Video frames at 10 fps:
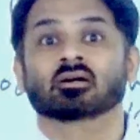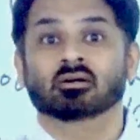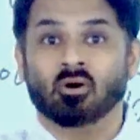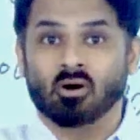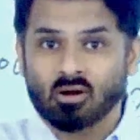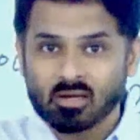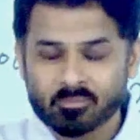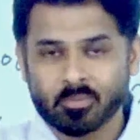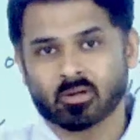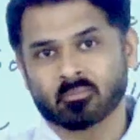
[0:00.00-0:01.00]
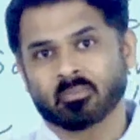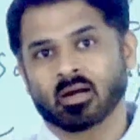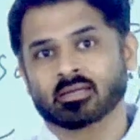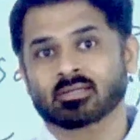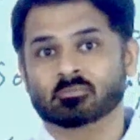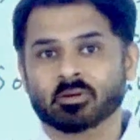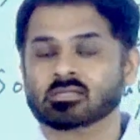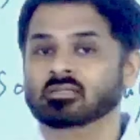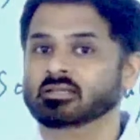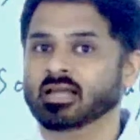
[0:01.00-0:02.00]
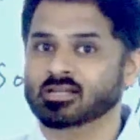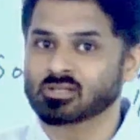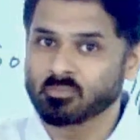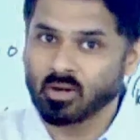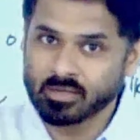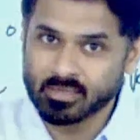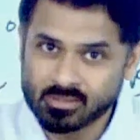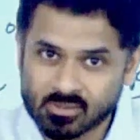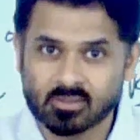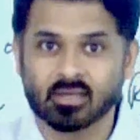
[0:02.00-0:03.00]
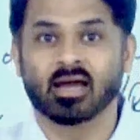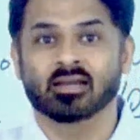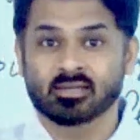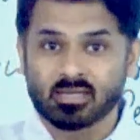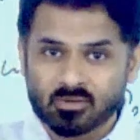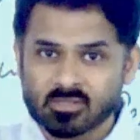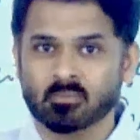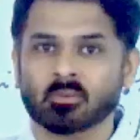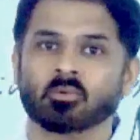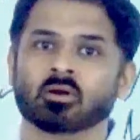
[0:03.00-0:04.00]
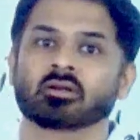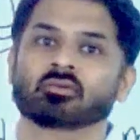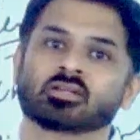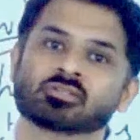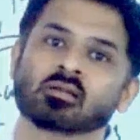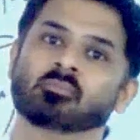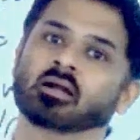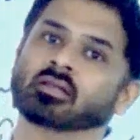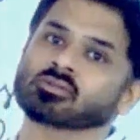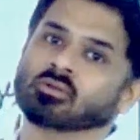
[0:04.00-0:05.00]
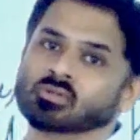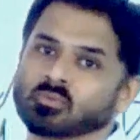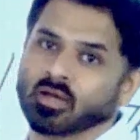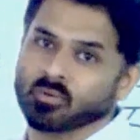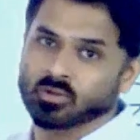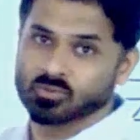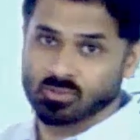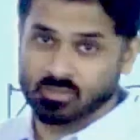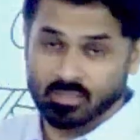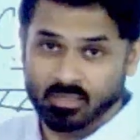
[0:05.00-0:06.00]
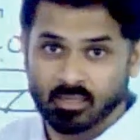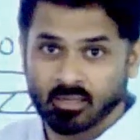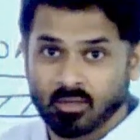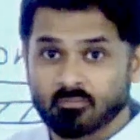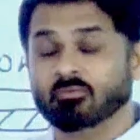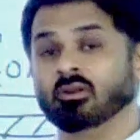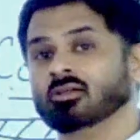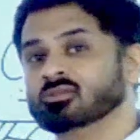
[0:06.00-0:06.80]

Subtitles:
all important parties, especially the national parties and even some important regional parties also we are going to study. We will also